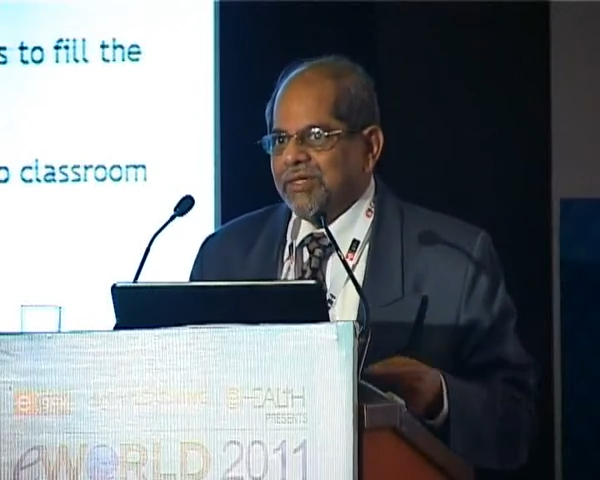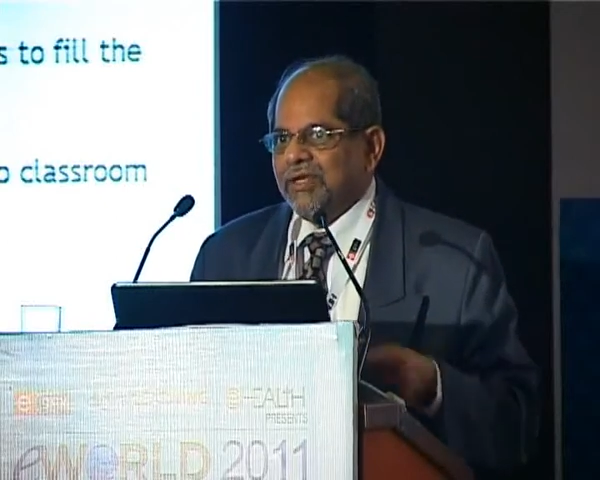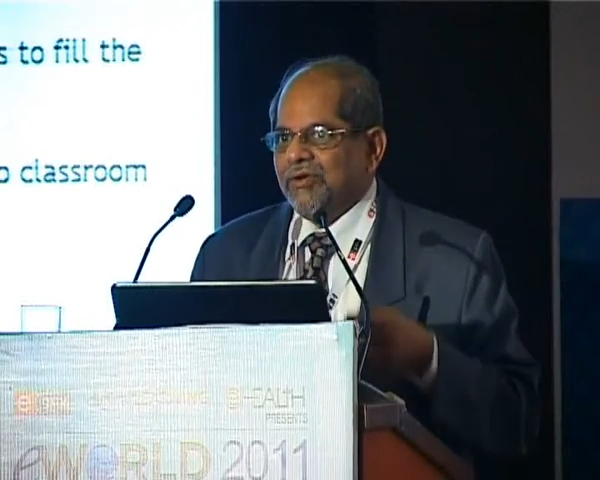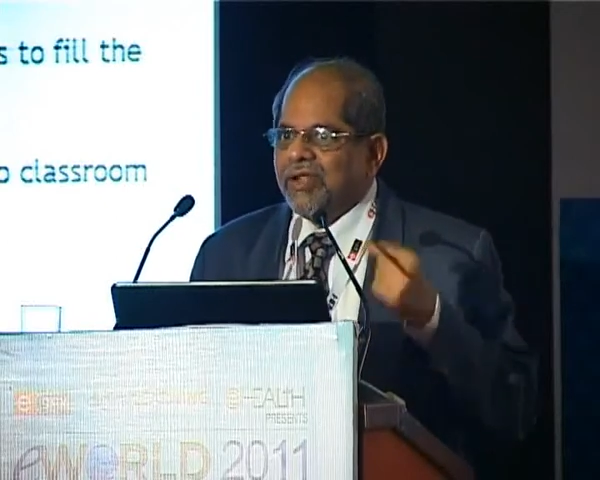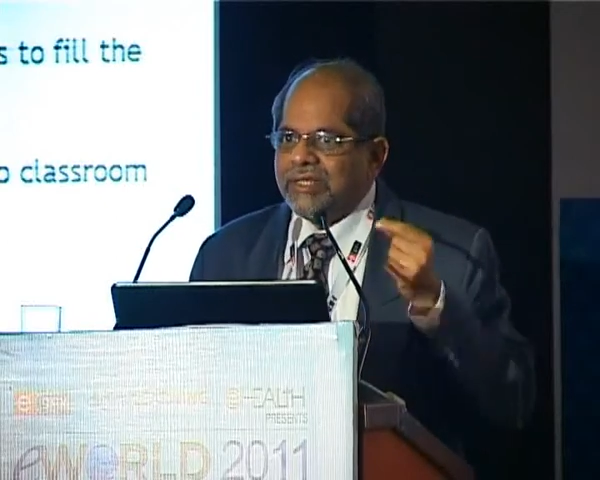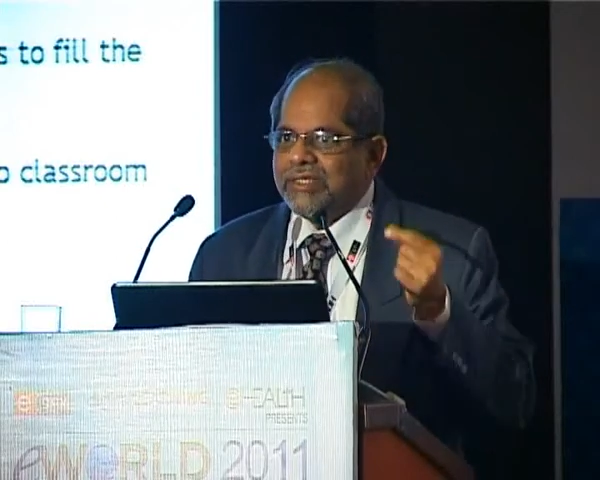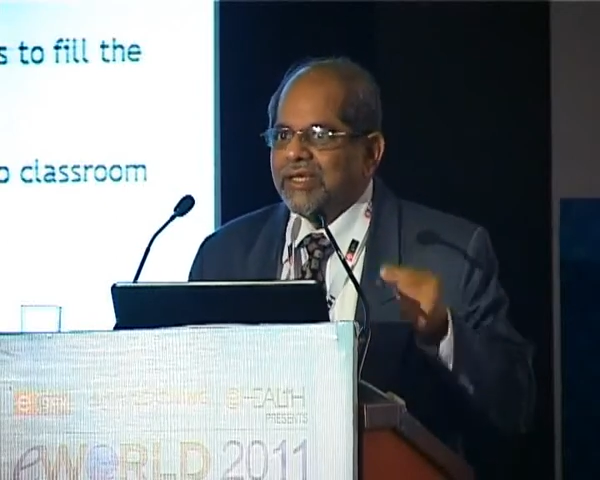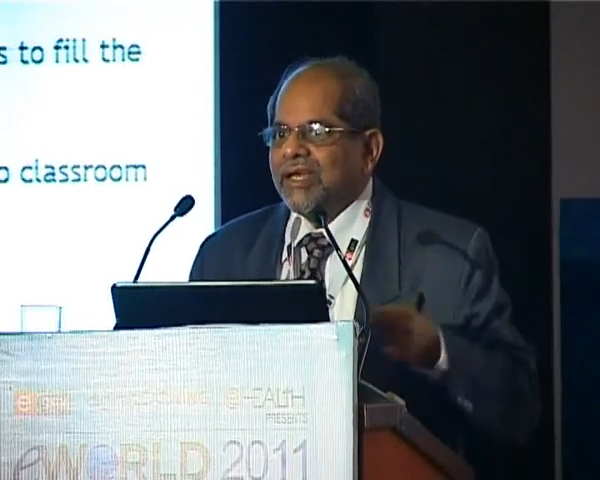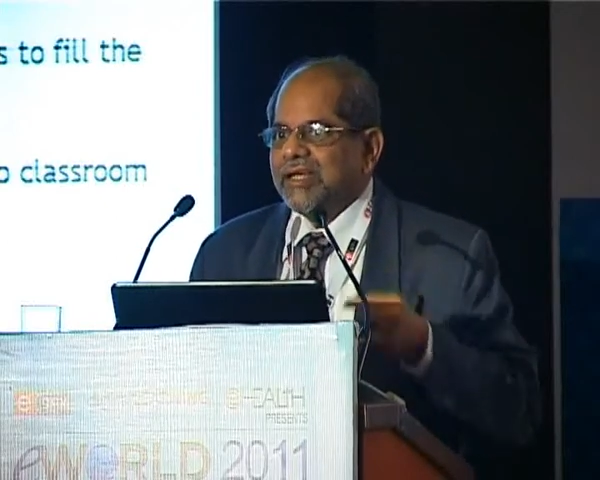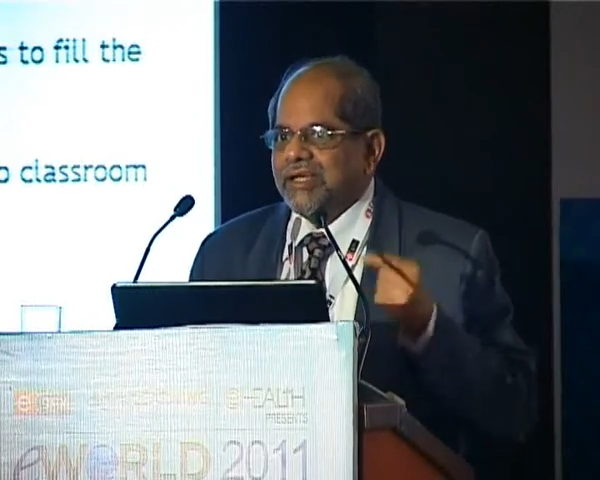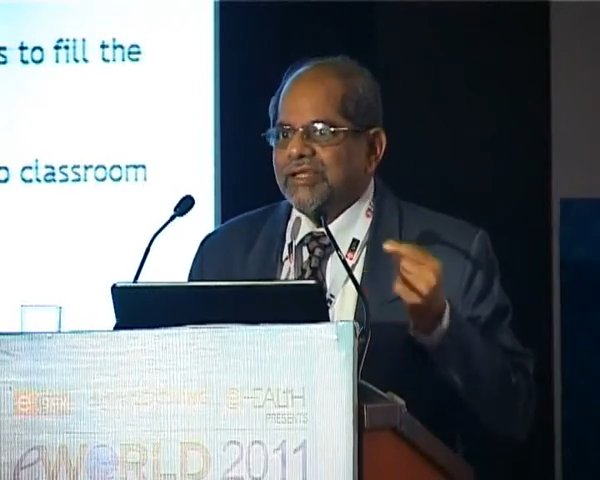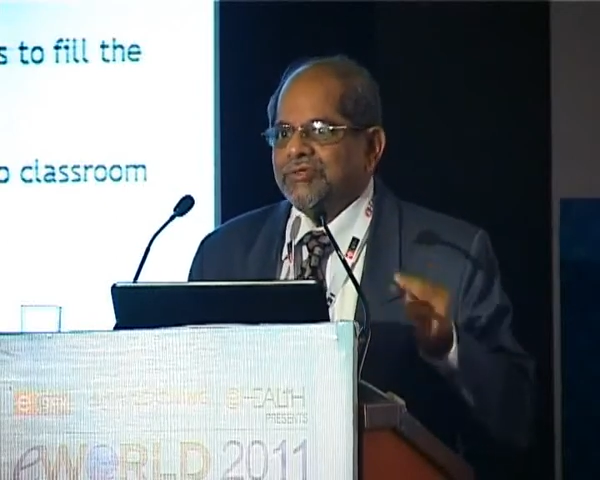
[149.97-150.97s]
And all these are
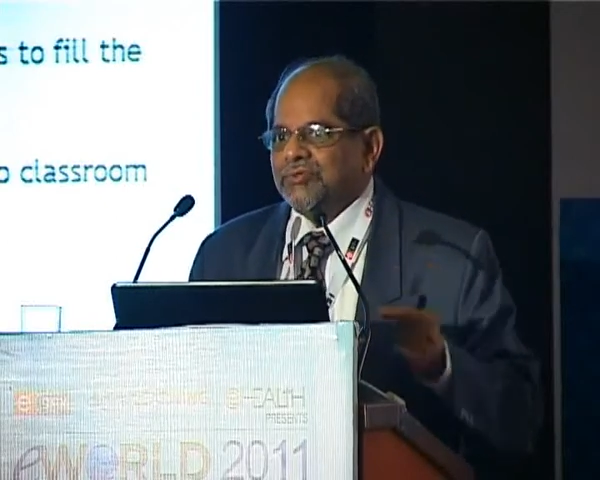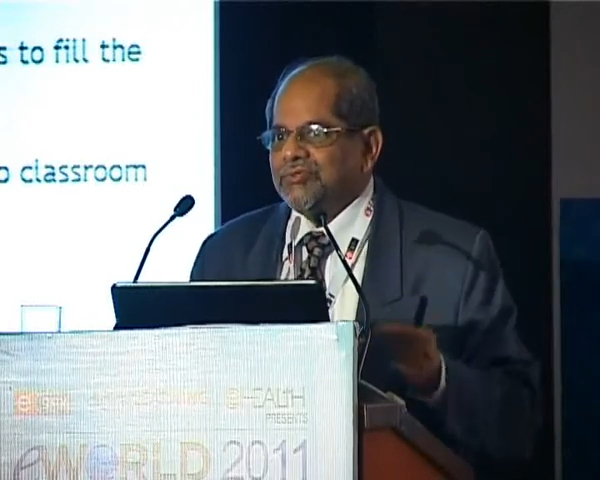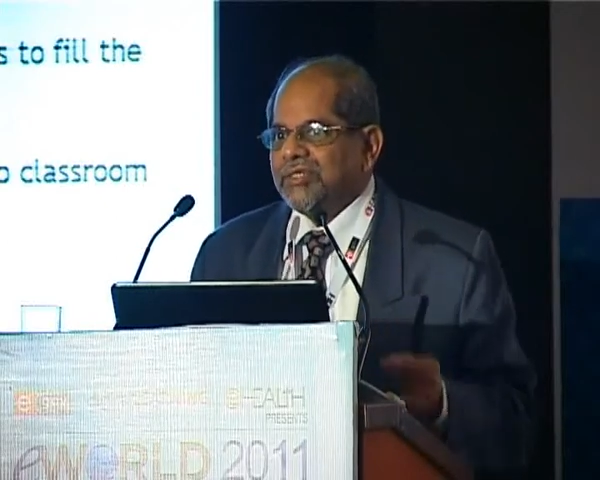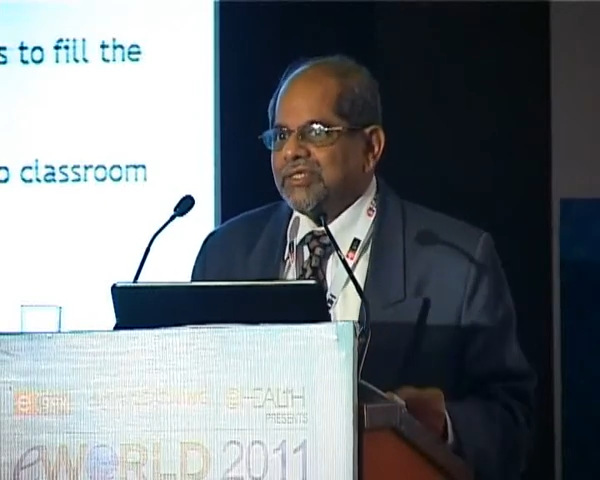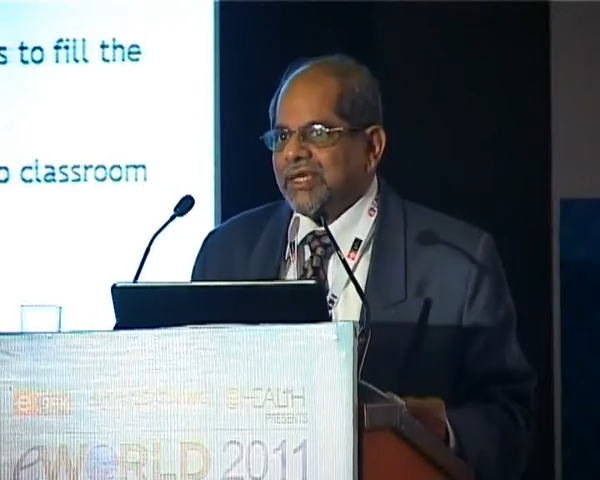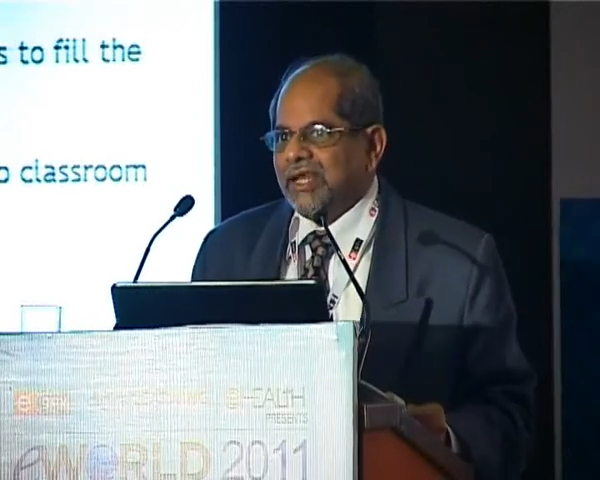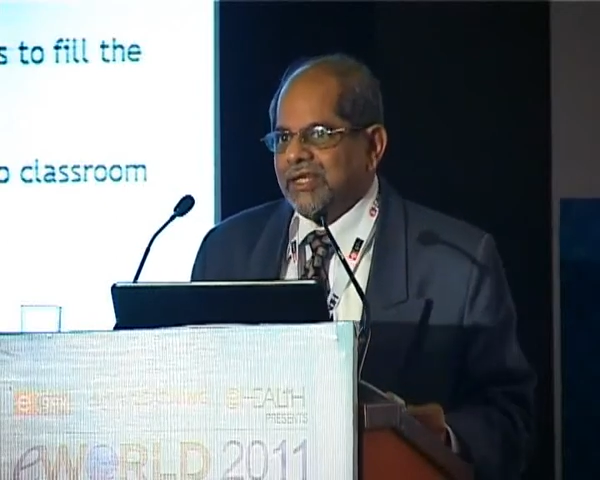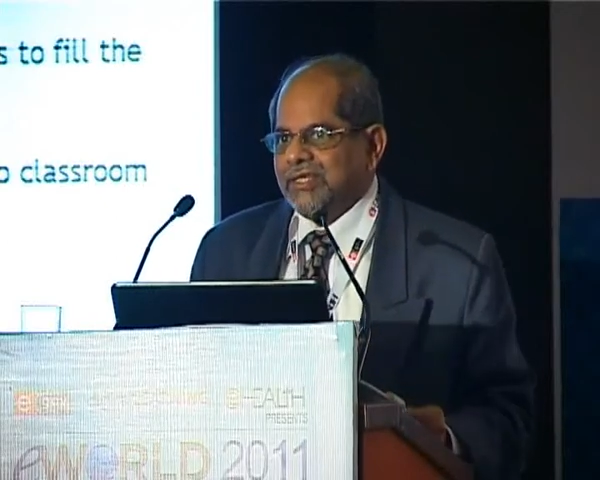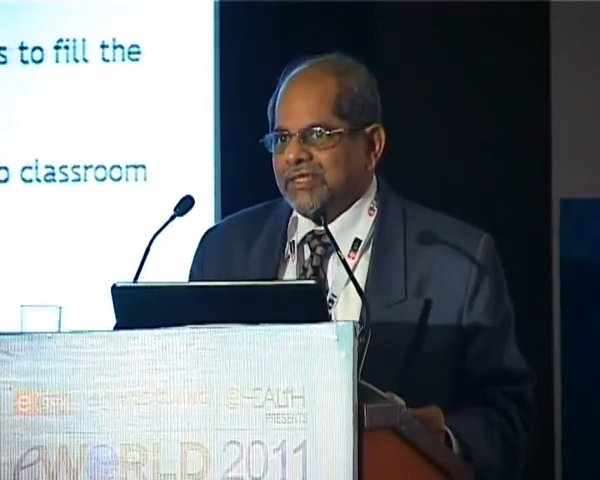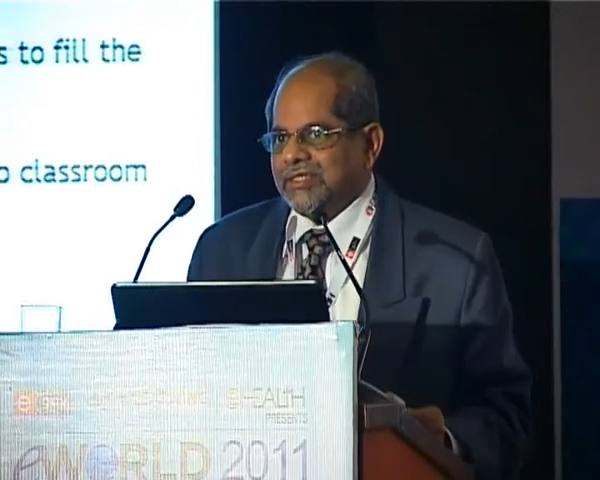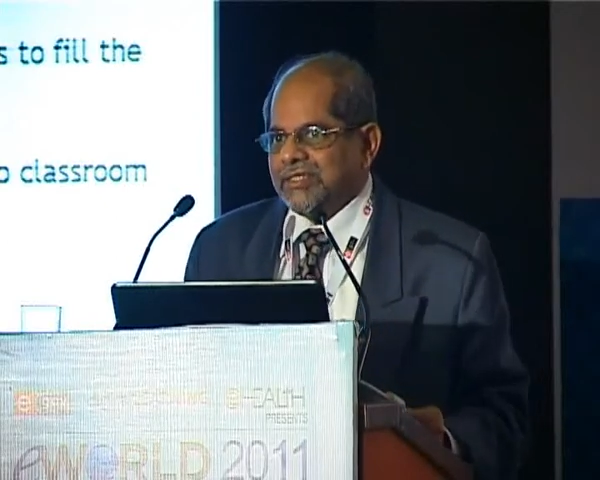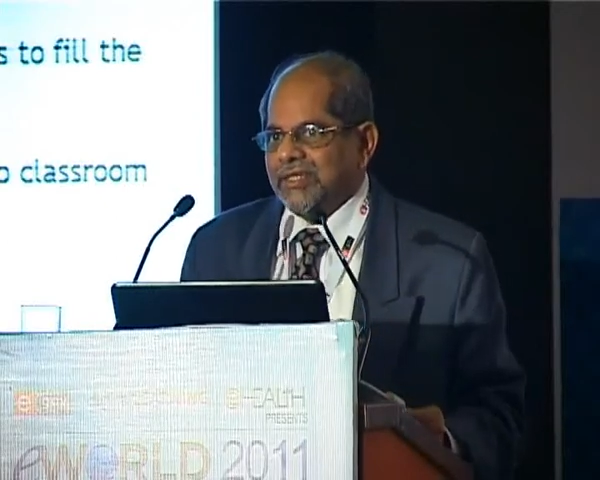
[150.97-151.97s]
real social
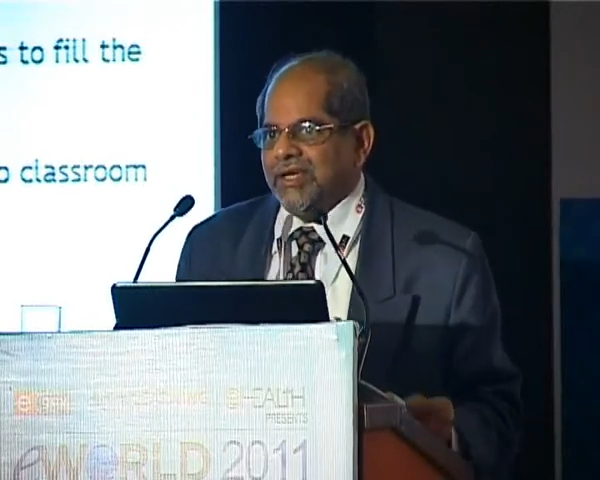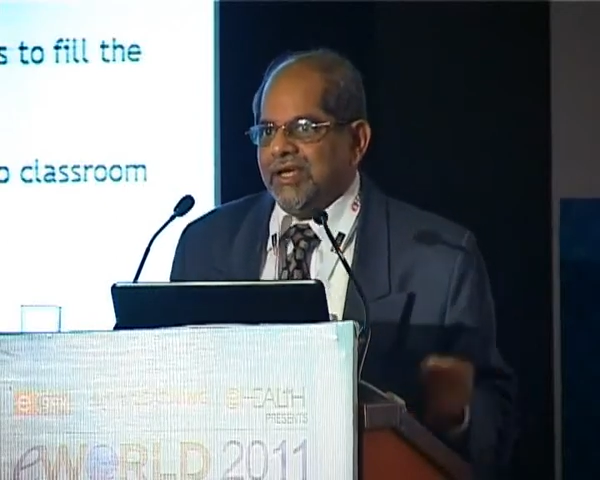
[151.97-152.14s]
challenges.